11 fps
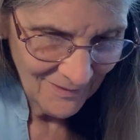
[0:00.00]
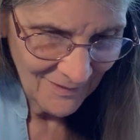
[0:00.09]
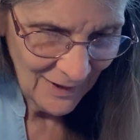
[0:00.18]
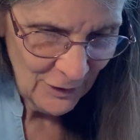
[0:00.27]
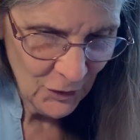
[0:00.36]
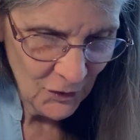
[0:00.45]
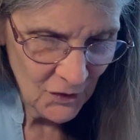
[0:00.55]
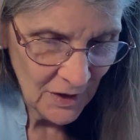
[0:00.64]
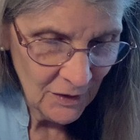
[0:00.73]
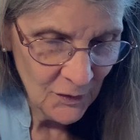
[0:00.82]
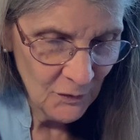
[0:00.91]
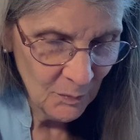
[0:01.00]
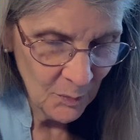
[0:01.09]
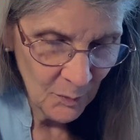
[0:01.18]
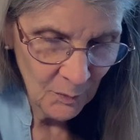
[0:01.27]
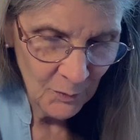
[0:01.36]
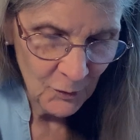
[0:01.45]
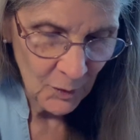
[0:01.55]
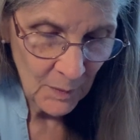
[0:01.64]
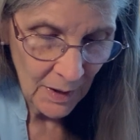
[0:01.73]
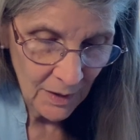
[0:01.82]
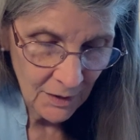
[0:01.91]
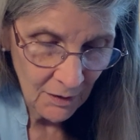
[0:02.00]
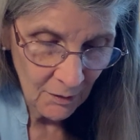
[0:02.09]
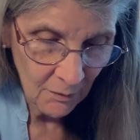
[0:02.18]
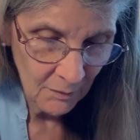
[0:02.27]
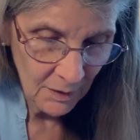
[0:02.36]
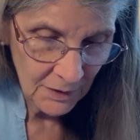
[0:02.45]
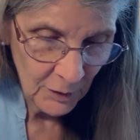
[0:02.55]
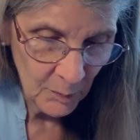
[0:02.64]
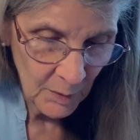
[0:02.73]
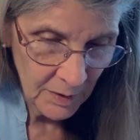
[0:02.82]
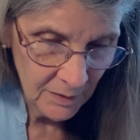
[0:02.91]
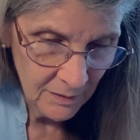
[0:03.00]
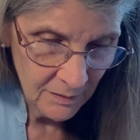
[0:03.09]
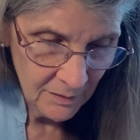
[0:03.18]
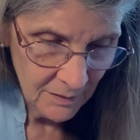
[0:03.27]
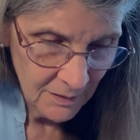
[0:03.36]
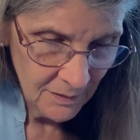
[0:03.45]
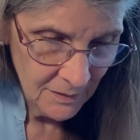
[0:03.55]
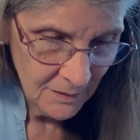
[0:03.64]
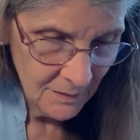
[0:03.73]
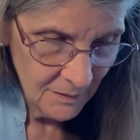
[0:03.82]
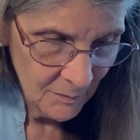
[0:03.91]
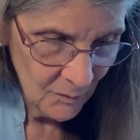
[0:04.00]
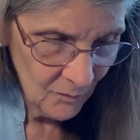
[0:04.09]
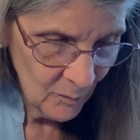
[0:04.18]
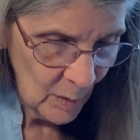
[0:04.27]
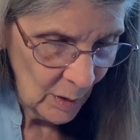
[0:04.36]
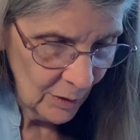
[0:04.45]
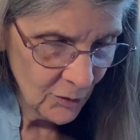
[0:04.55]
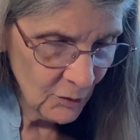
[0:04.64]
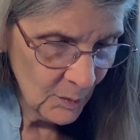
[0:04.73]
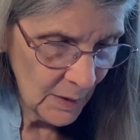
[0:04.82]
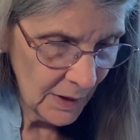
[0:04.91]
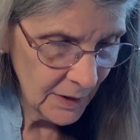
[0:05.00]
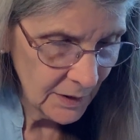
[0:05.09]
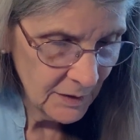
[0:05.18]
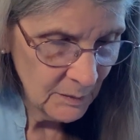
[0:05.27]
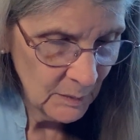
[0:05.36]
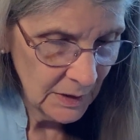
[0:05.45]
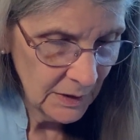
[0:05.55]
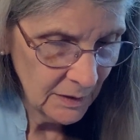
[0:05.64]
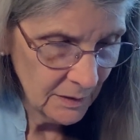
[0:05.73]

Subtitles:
That just sounds dramatic, a little bit melodramatic to me.